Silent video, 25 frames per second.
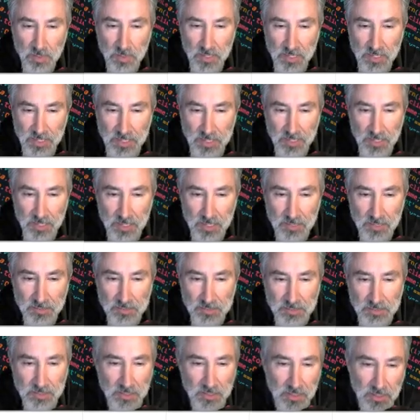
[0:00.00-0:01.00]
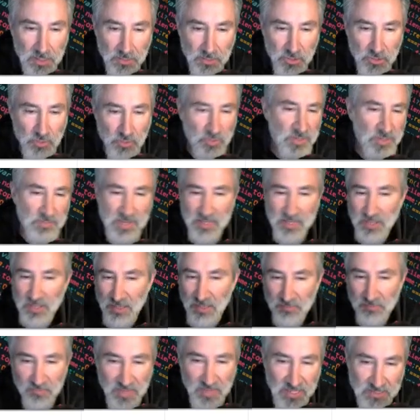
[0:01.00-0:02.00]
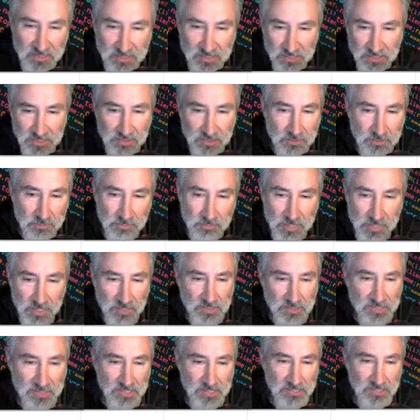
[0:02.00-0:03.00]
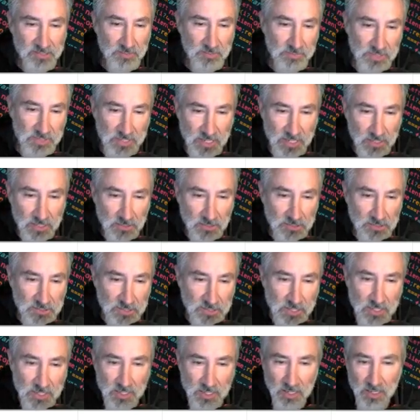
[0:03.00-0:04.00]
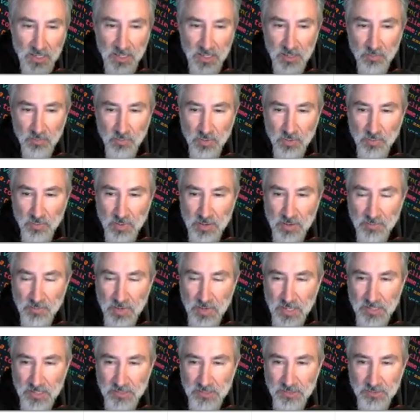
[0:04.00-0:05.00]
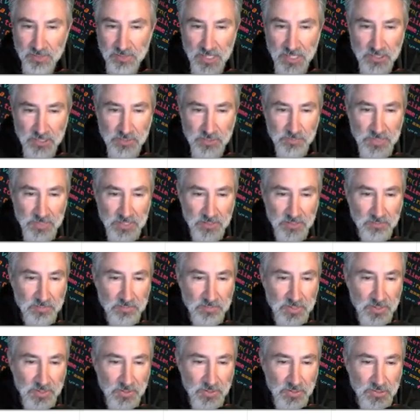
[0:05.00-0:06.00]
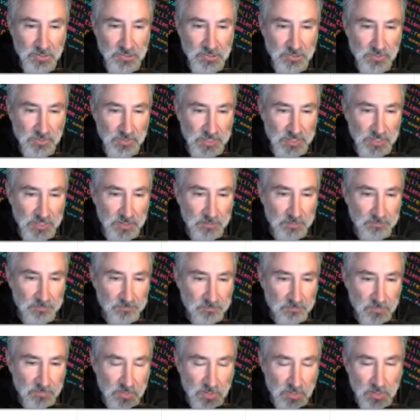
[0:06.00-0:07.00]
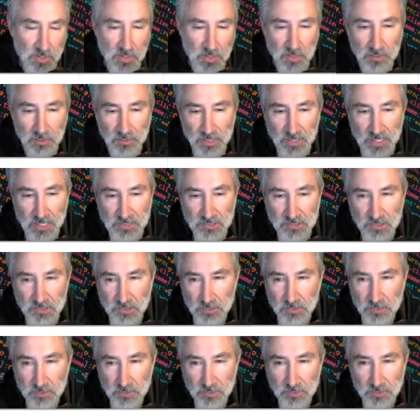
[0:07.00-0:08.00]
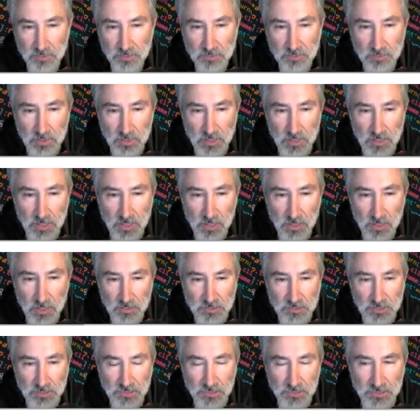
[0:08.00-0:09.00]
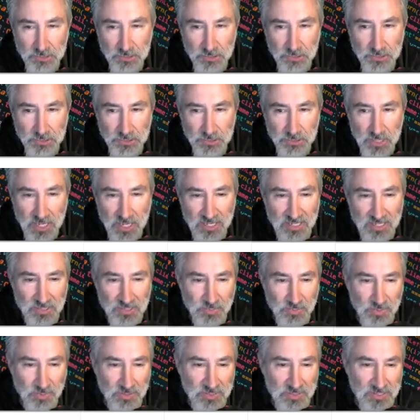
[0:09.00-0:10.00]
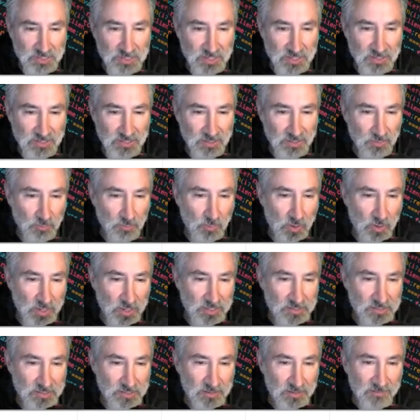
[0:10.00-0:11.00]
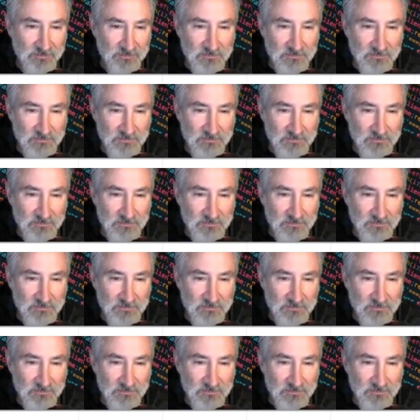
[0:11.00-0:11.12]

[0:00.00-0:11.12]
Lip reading: And you can make that fancy or make it say something else. What do I want to do? That should be in the middle of the screen. Let's do, I guess we'll stick to the white.